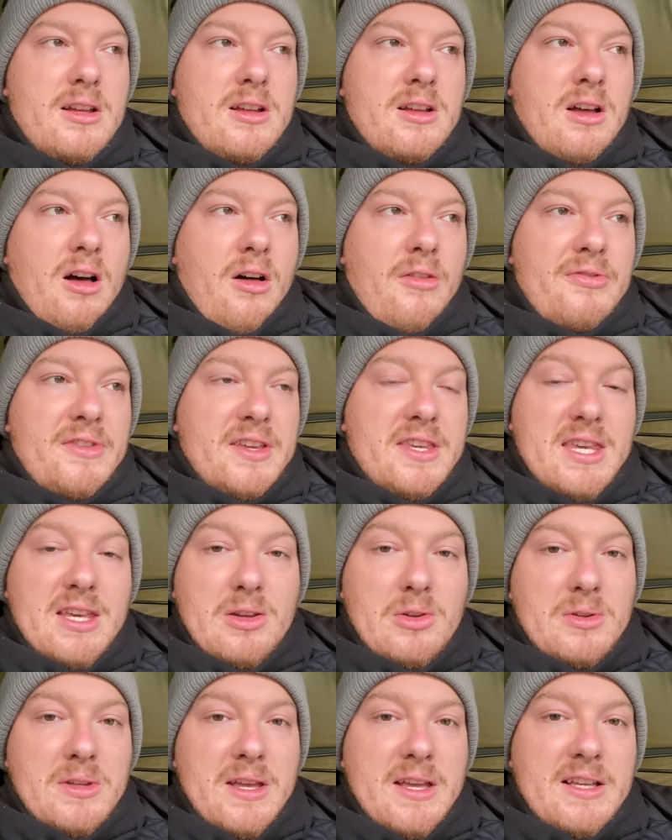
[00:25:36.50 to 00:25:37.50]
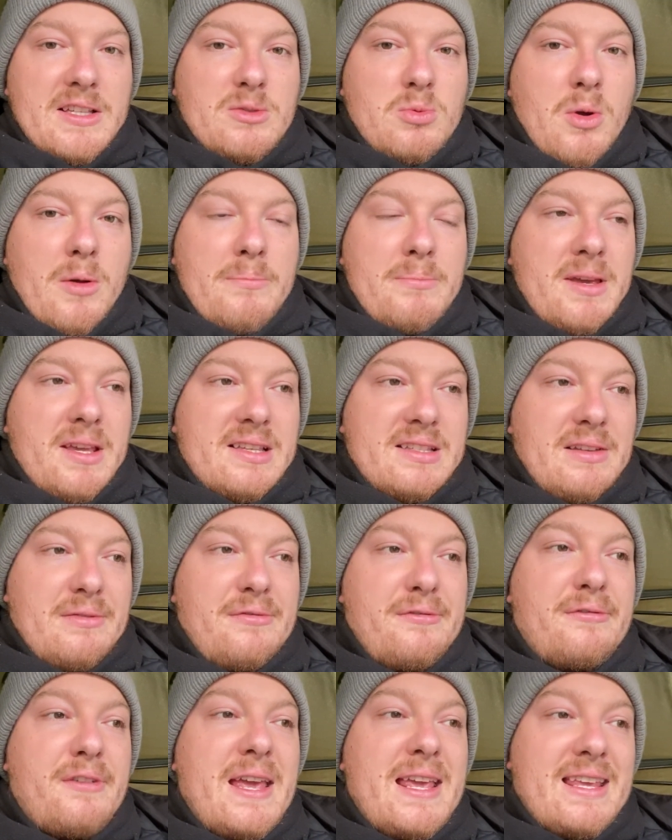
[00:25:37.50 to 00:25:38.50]
on the Kilnurse one, because I
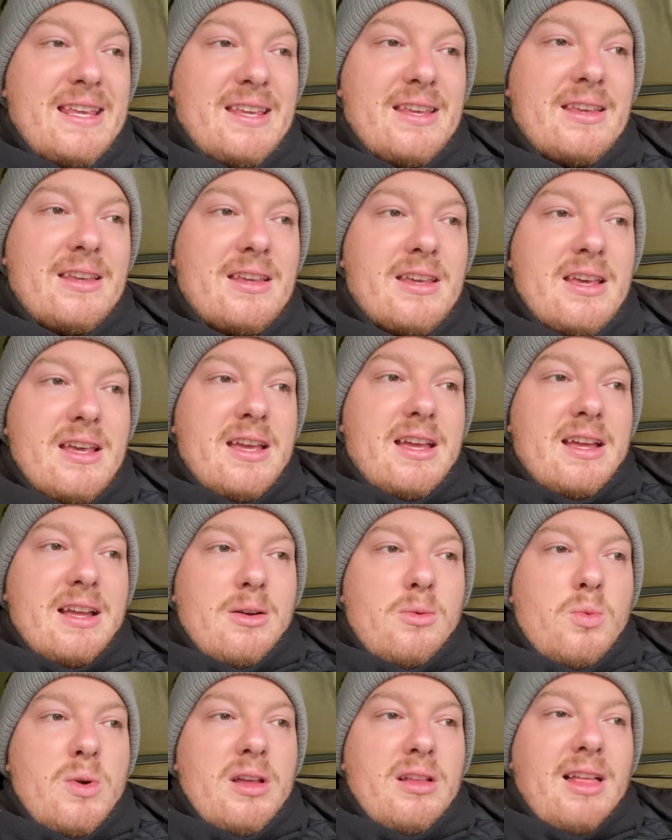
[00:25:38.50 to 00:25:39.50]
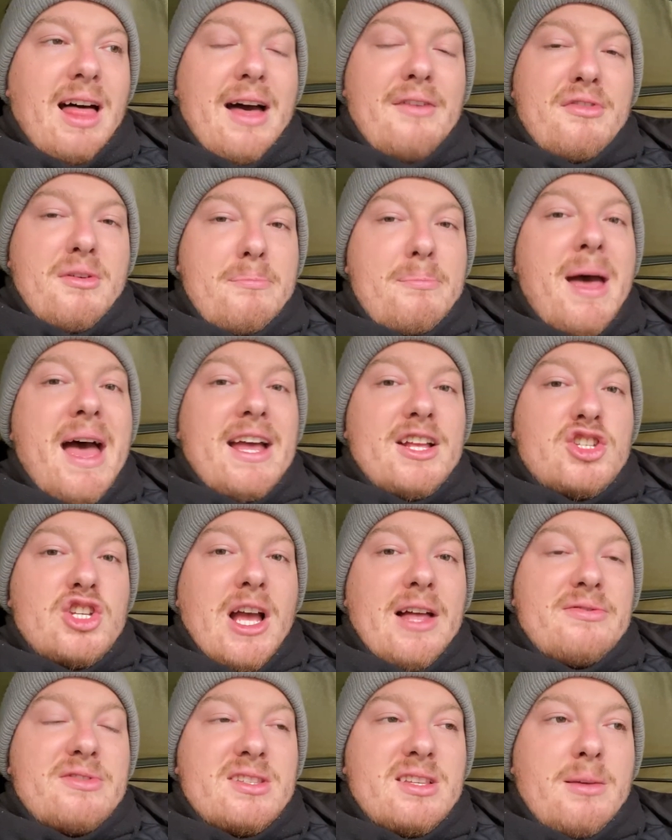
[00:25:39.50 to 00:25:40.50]
think we'll have a better
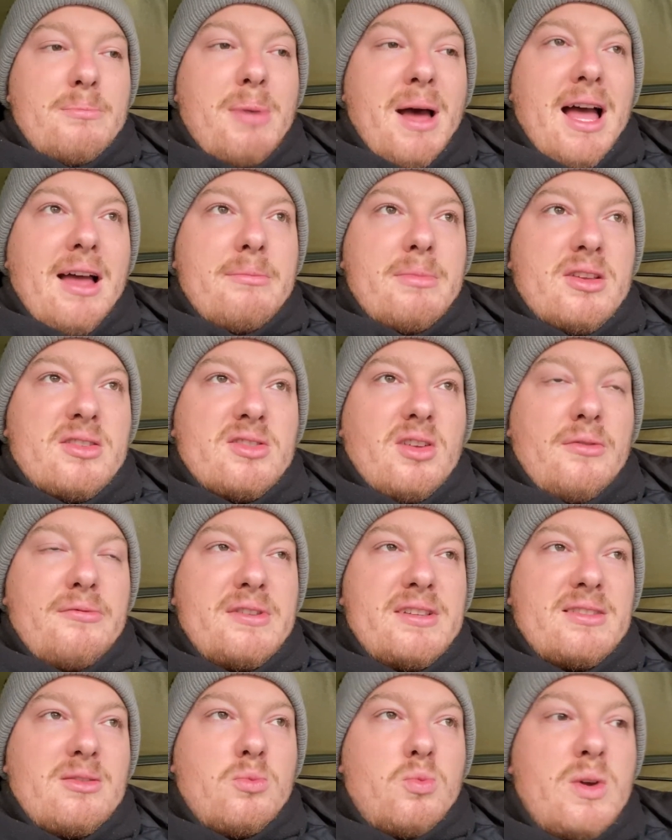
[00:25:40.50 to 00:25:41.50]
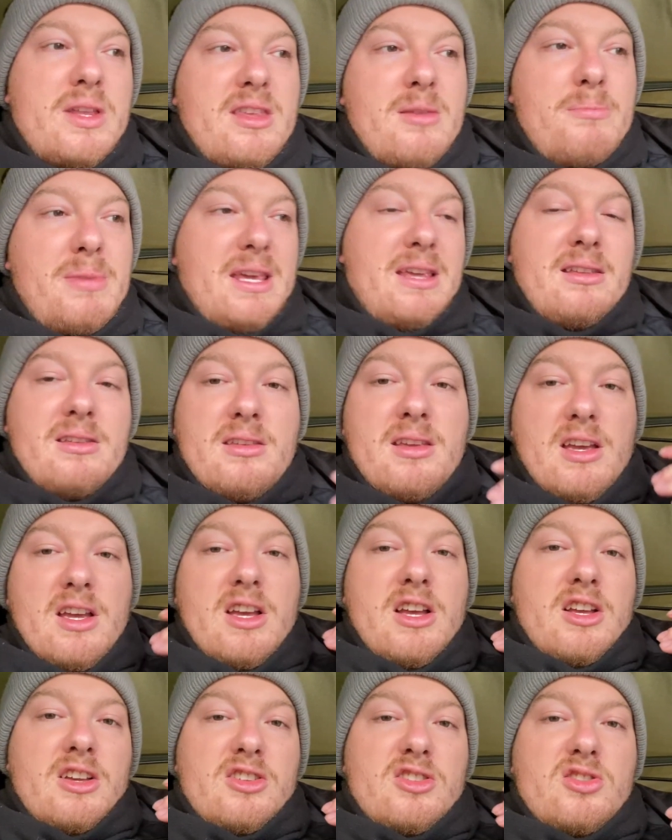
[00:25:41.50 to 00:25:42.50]
chance at a bite, because obviously with it being
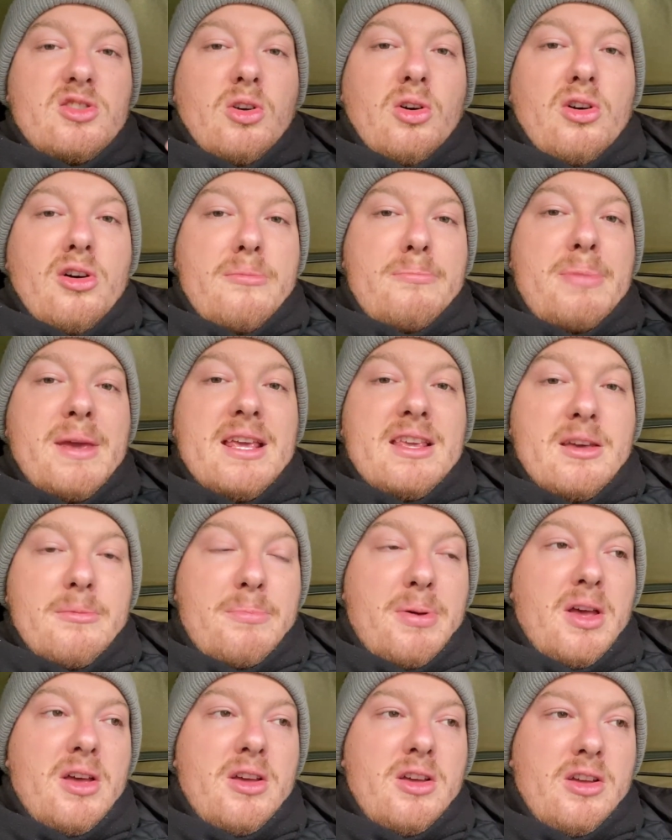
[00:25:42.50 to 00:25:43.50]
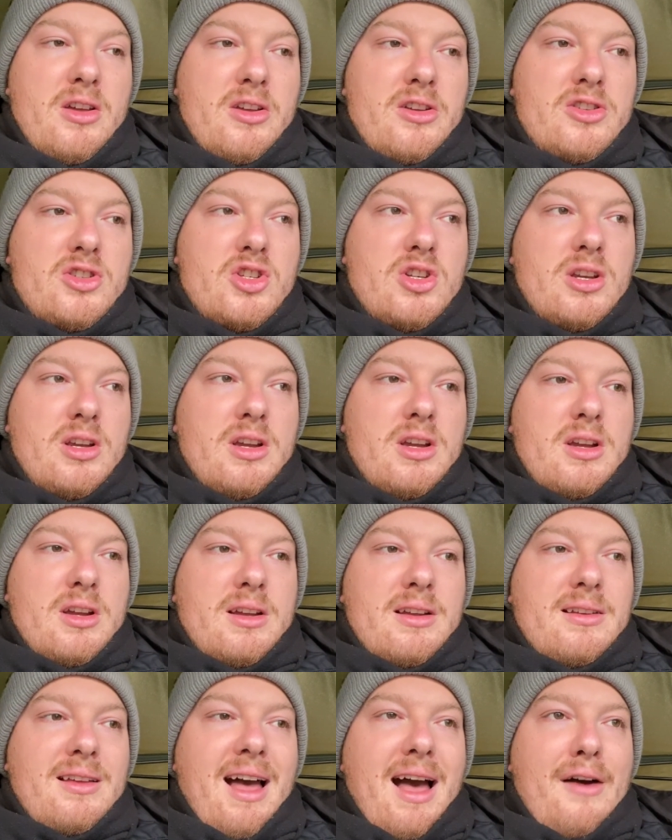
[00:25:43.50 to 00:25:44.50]
sort of bigger perch,
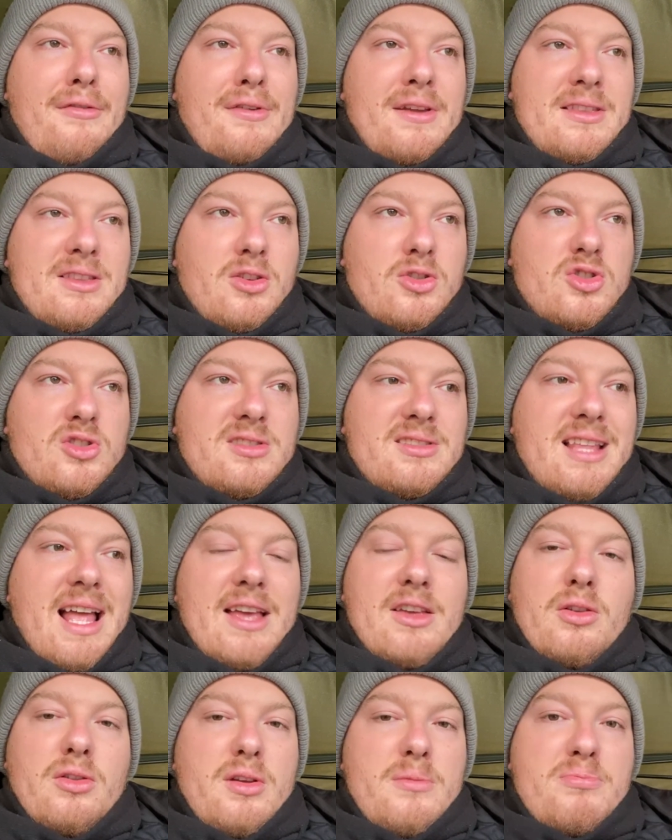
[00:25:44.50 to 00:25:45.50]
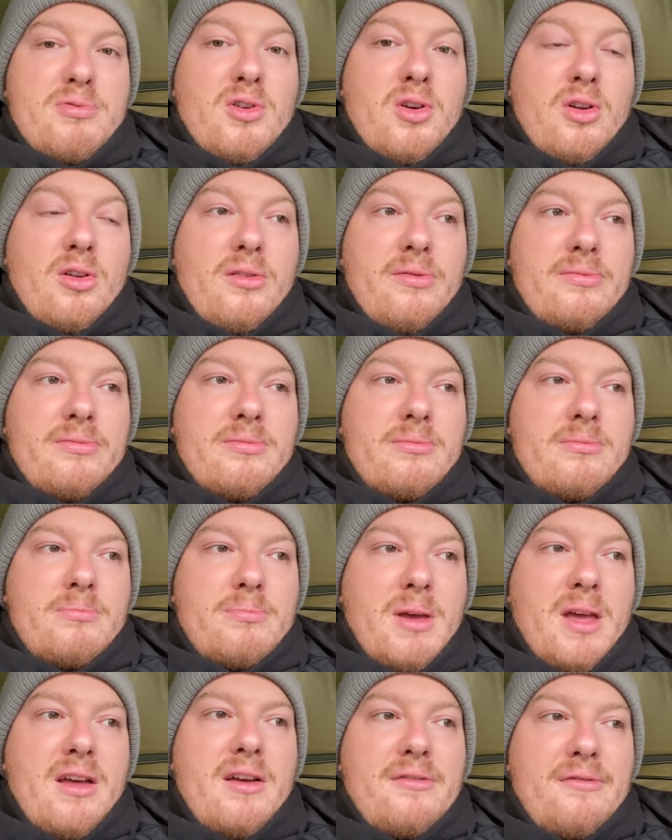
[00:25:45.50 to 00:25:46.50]
I think they'll just nail the prawn
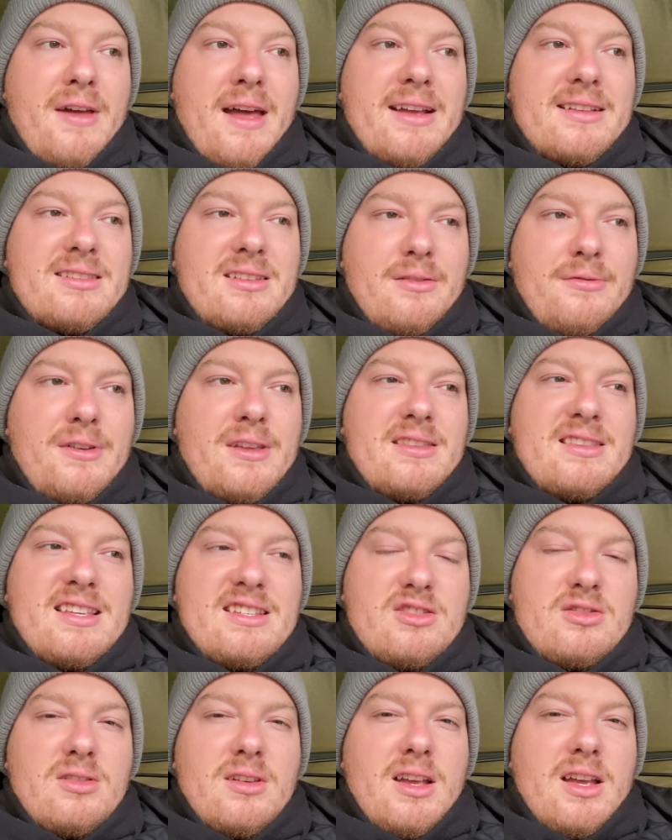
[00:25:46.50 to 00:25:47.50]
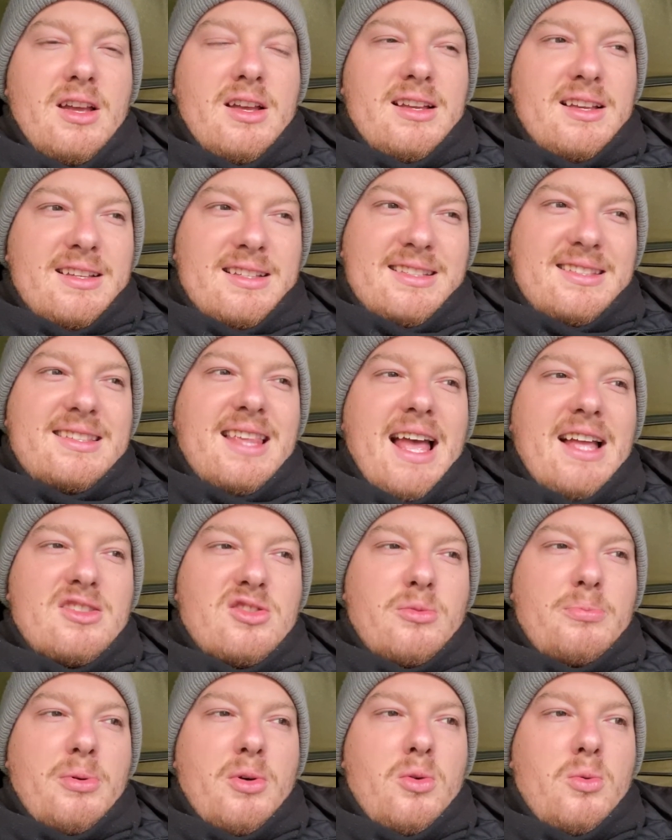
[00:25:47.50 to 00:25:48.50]
perfect. And I think this
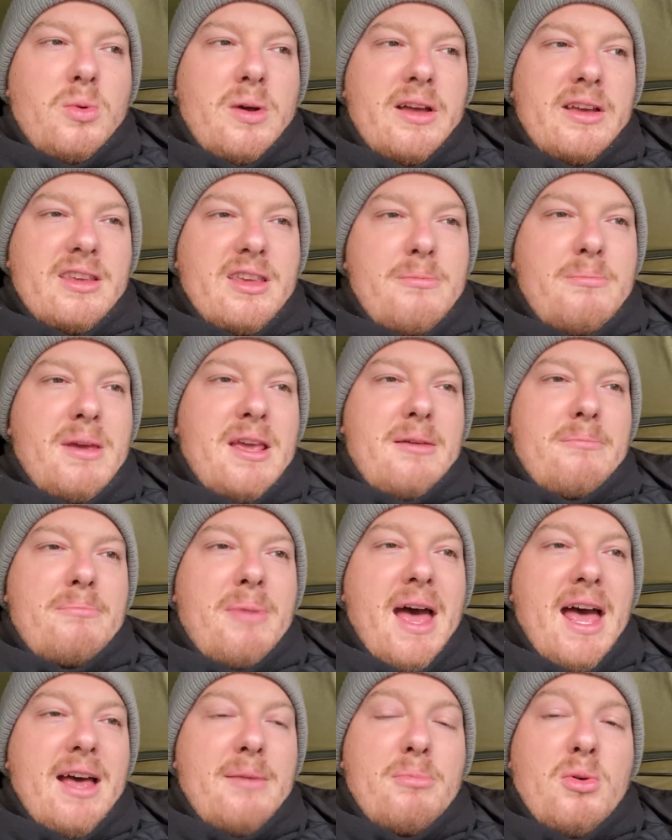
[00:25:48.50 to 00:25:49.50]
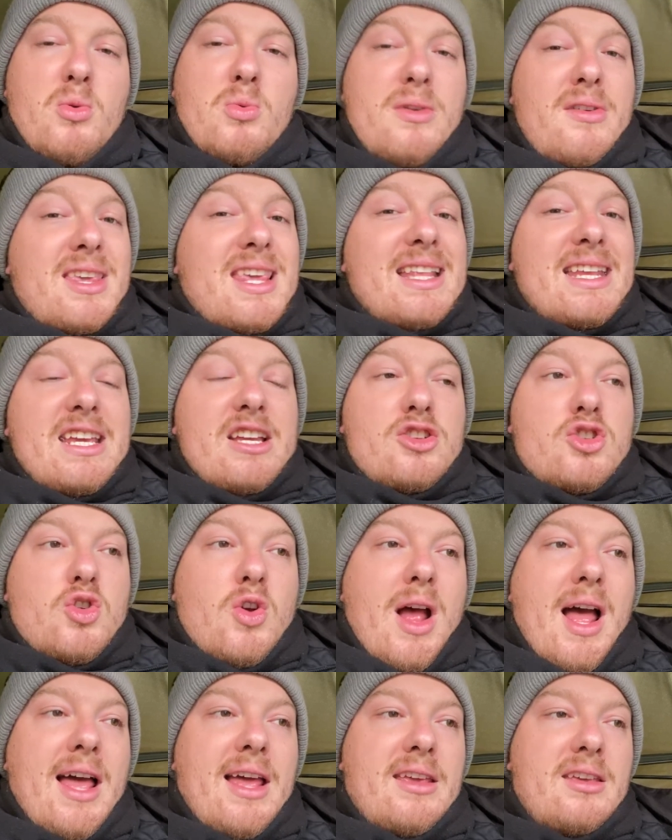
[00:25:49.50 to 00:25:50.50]
setup will work a bit better, but we'll give it a
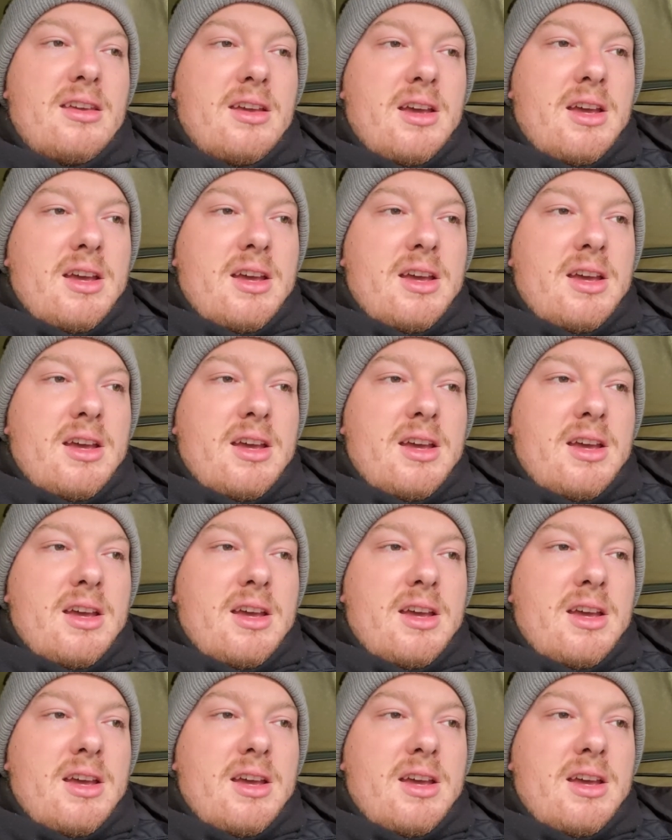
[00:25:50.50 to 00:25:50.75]
try.